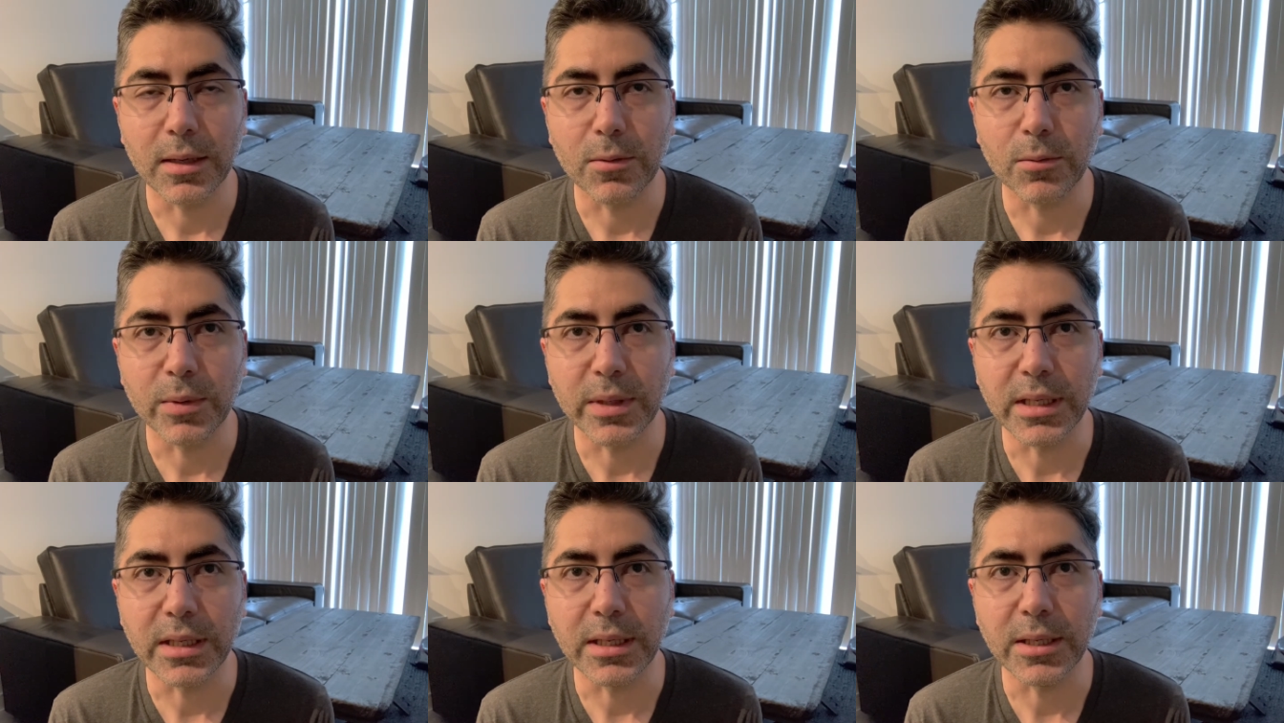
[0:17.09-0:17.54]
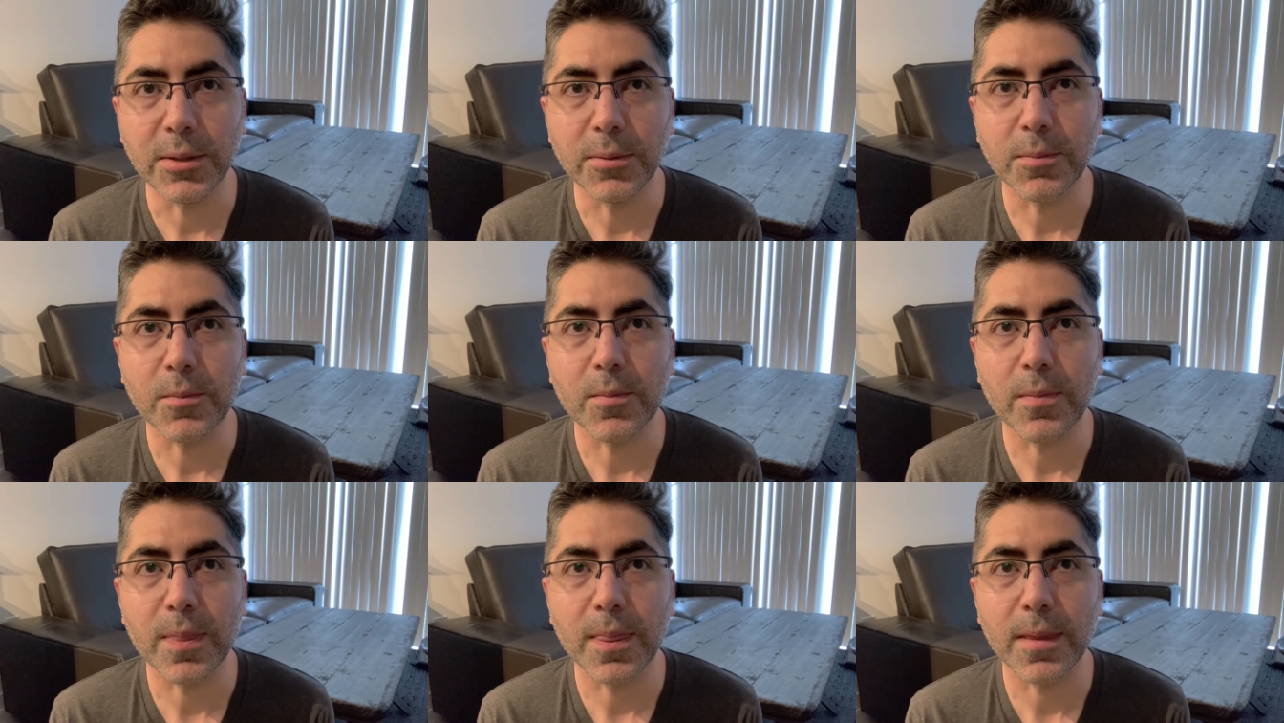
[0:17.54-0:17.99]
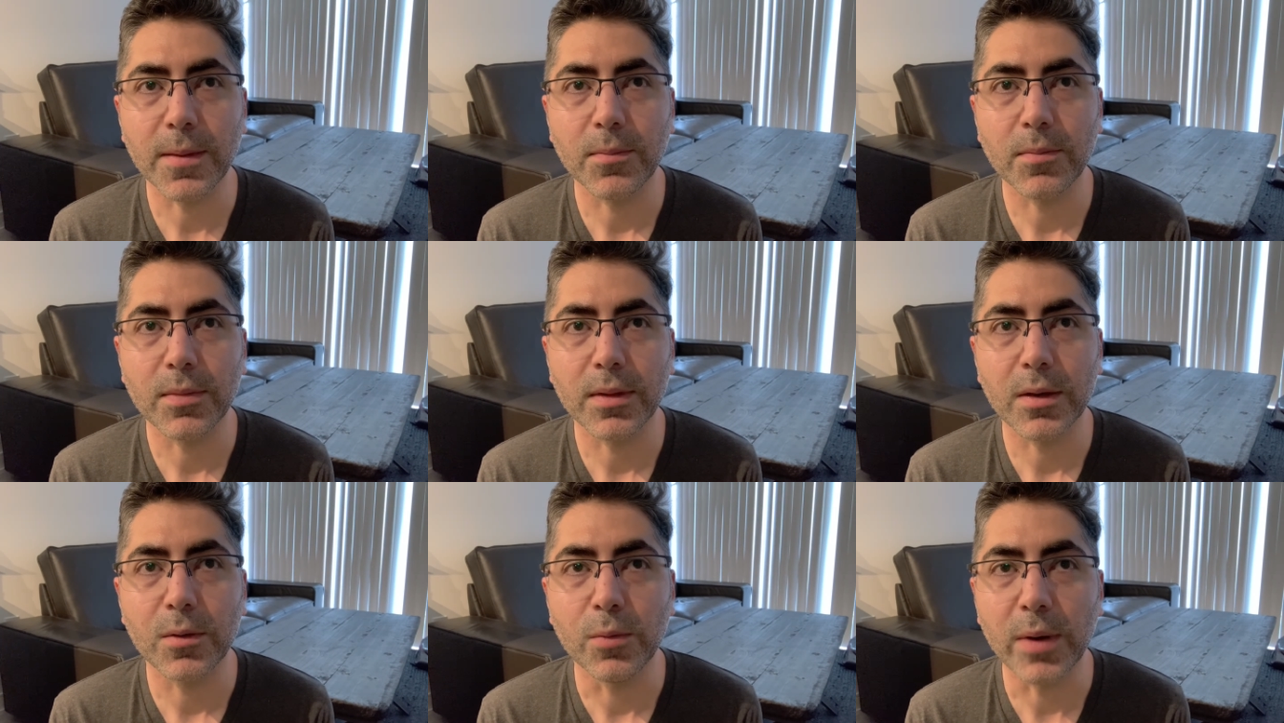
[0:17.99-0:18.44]
we
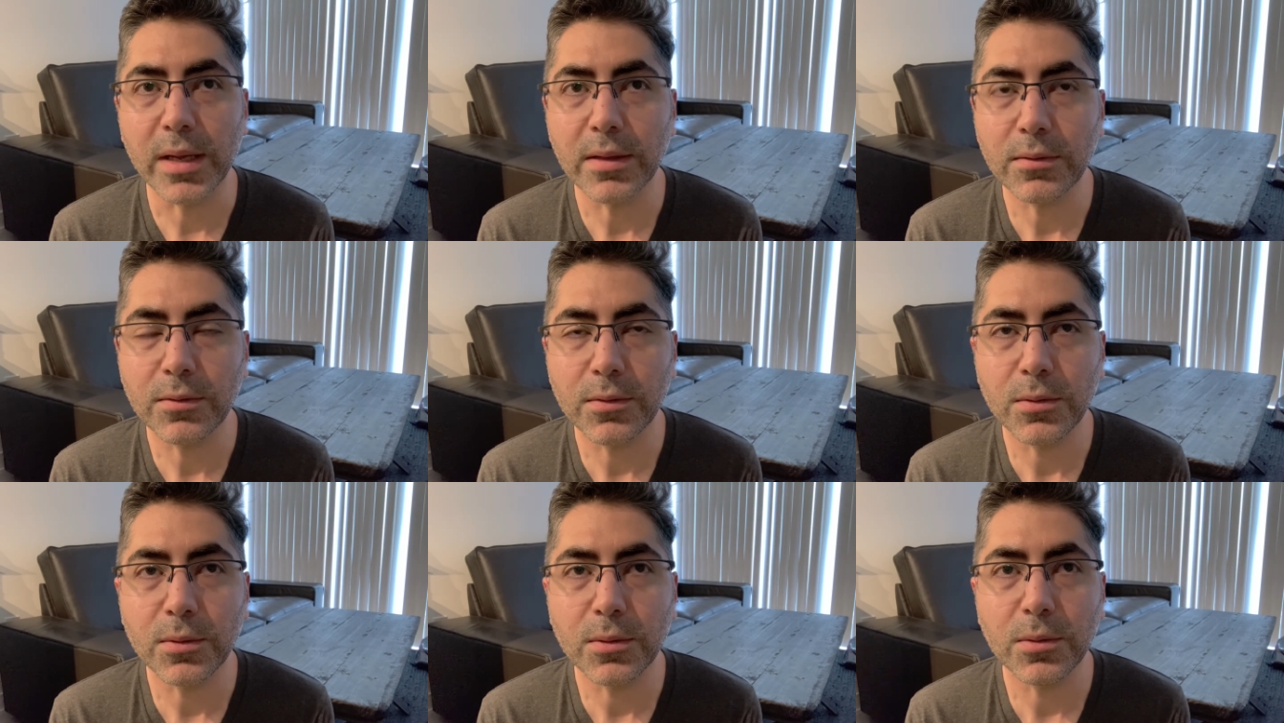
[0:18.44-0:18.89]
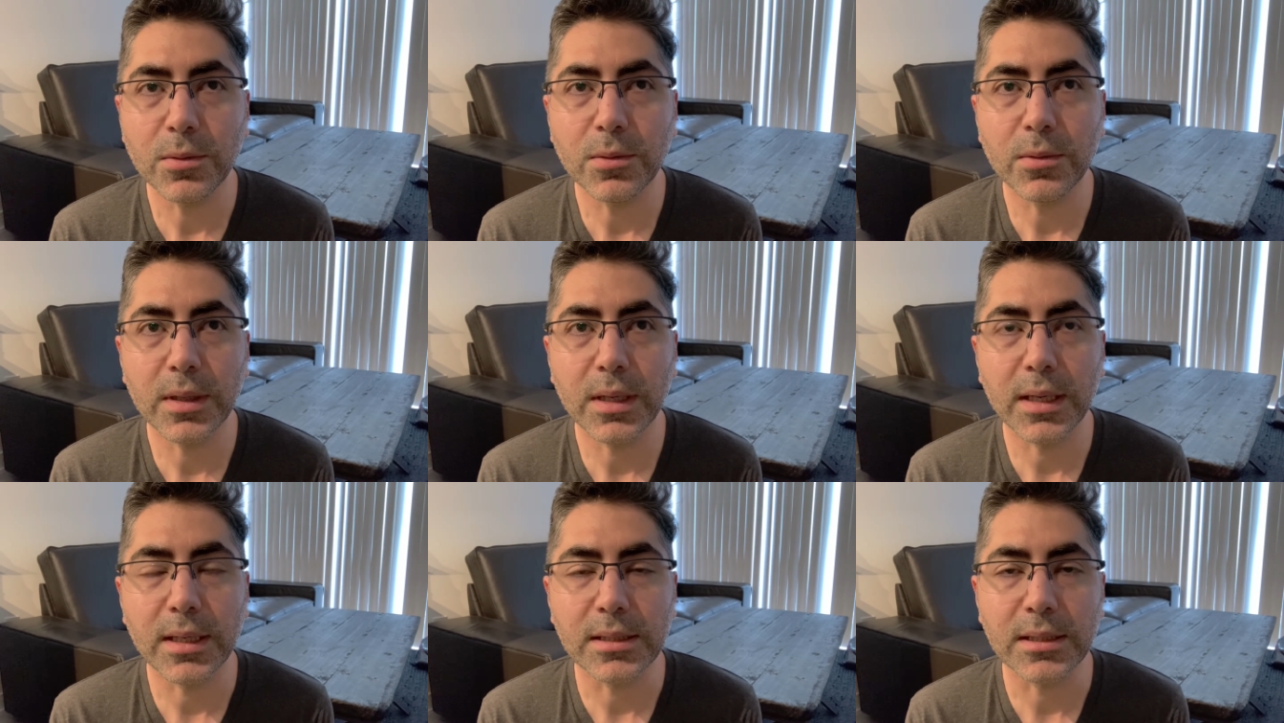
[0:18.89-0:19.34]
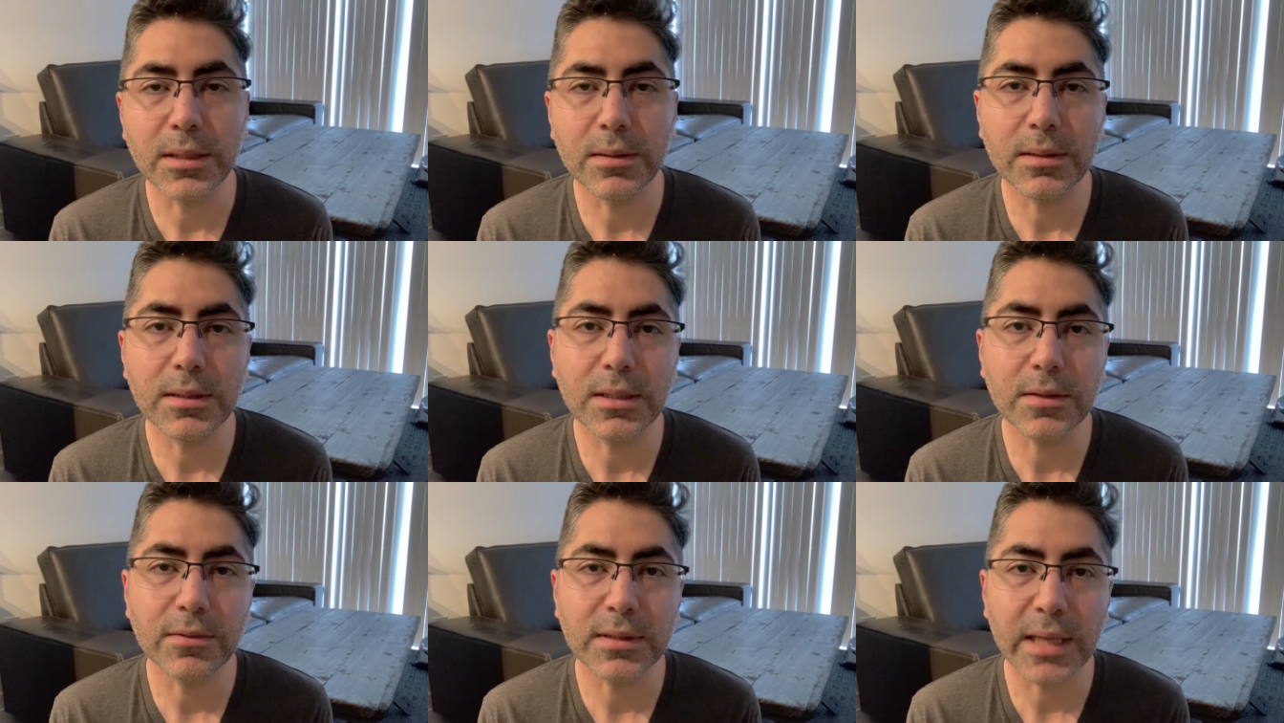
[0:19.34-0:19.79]
went through a
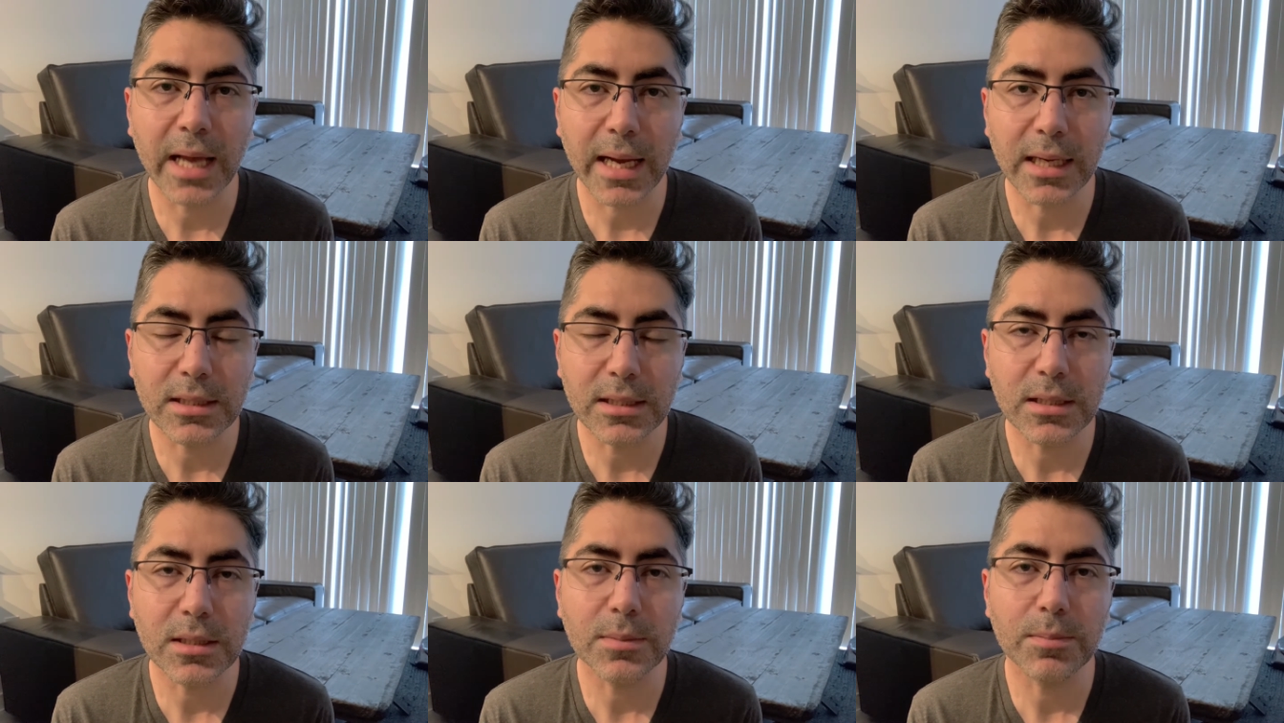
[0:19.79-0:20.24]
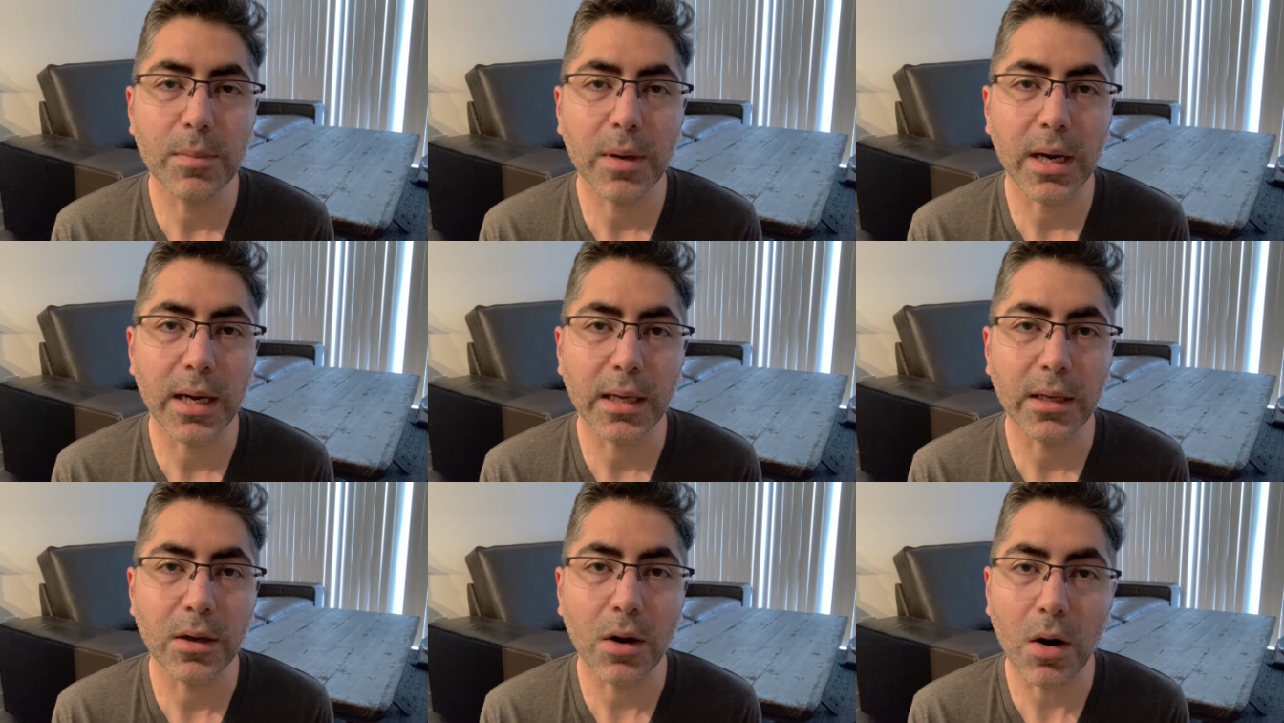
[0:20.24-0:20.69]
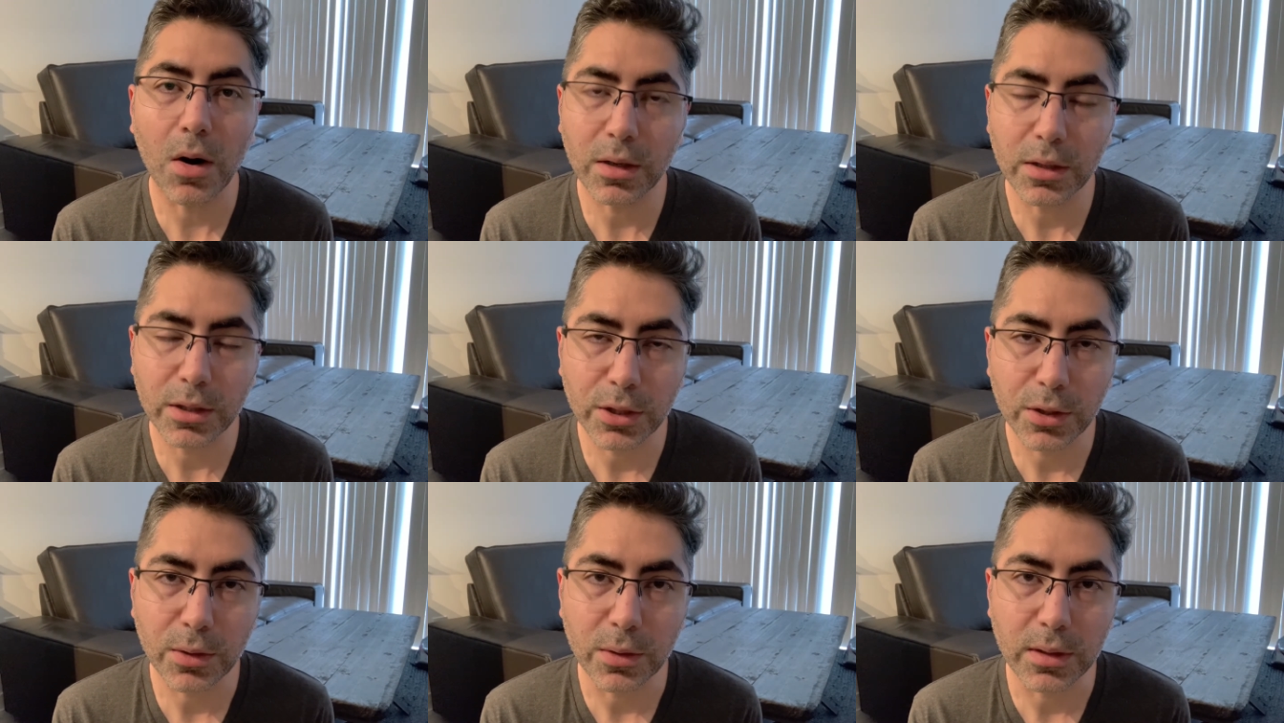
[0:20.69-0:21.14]
series of texts by Carl
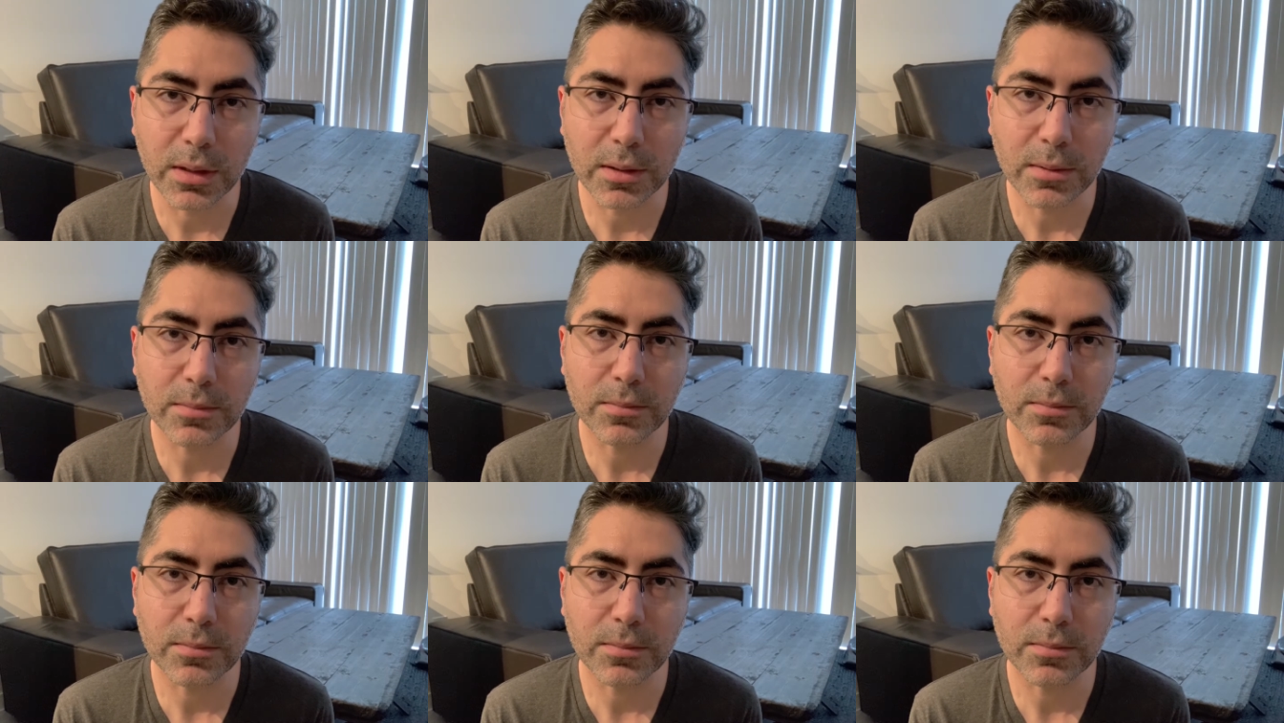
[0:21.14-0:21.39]
Jung